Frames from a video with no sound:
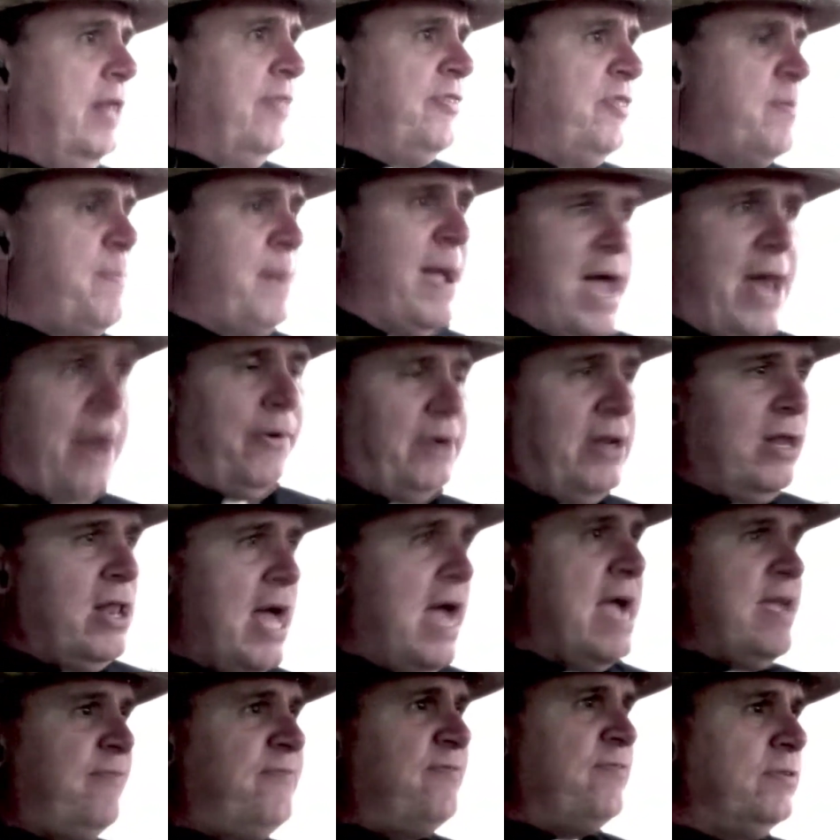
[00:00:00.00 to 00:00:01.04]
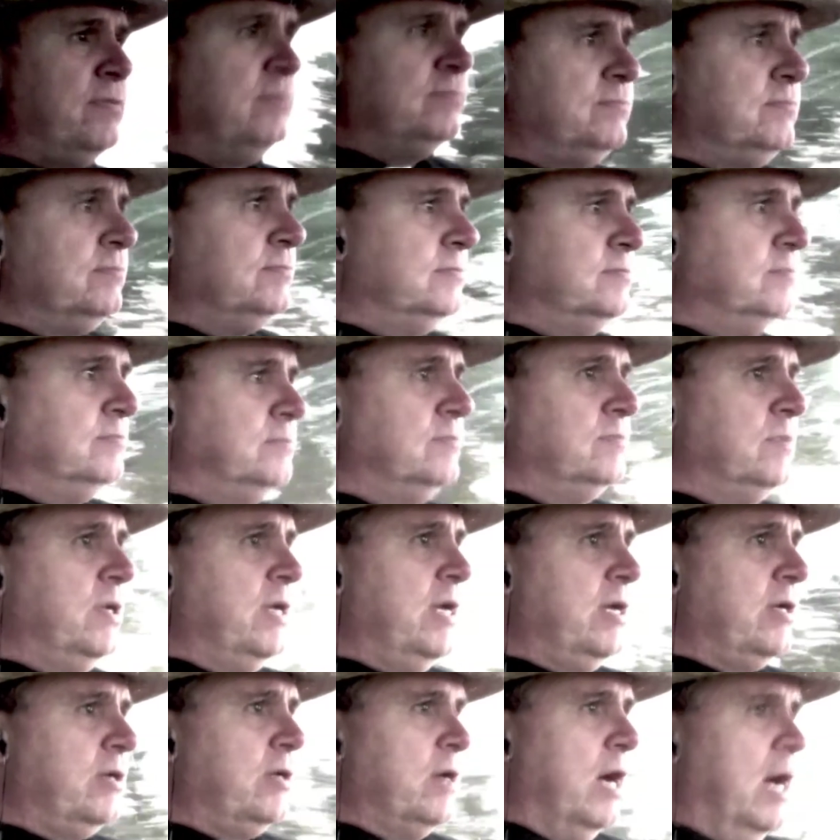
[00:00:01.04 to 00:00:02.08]
The battery life,
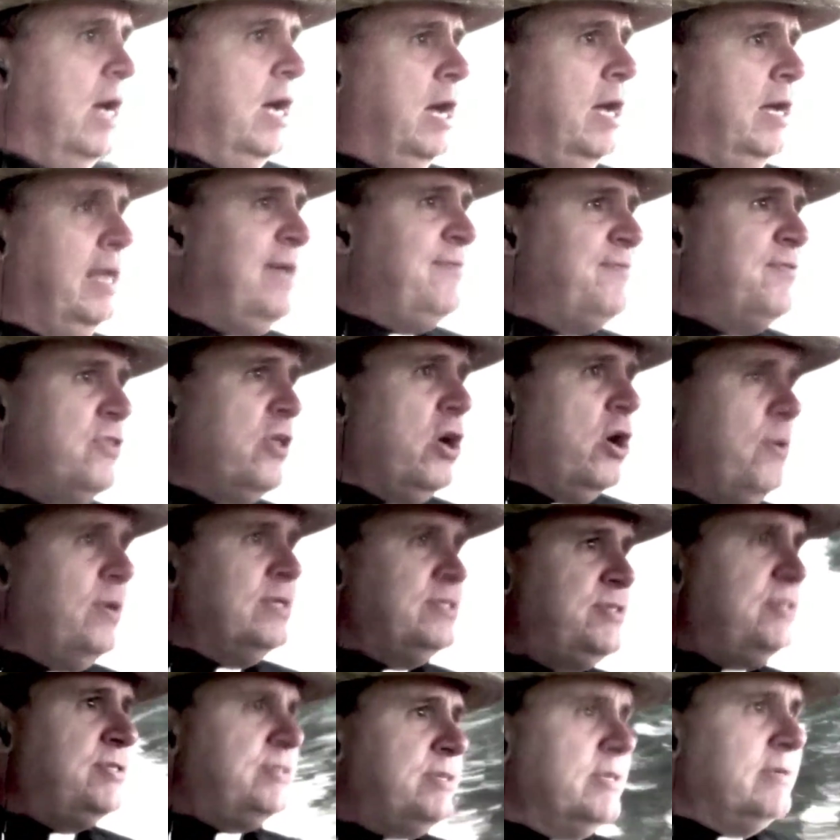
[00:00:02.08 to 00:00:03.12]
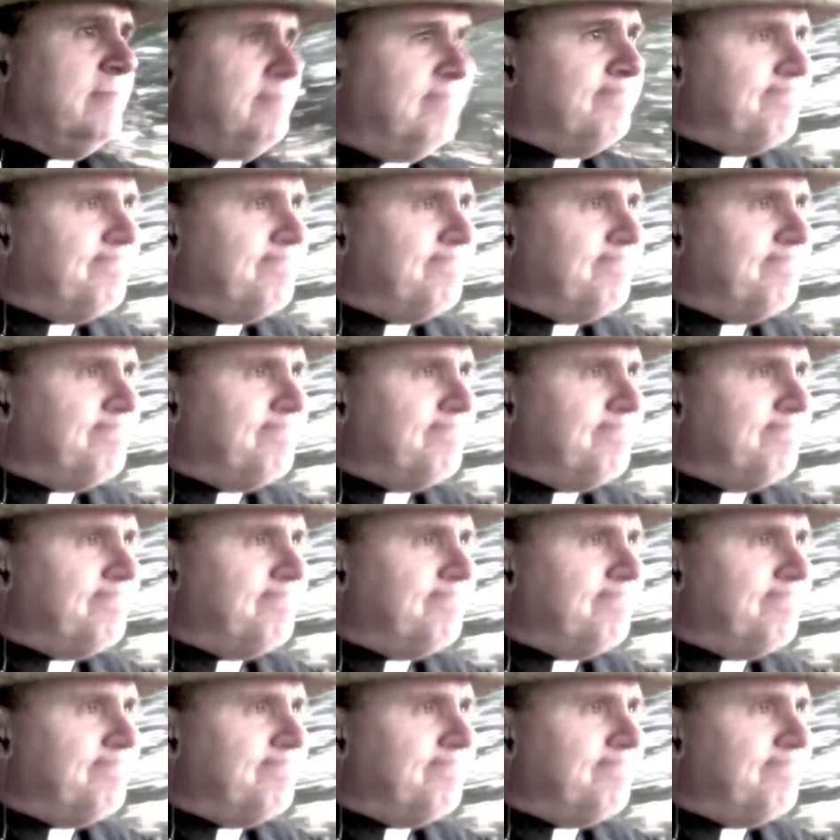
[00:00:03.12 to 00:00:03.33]
even though it's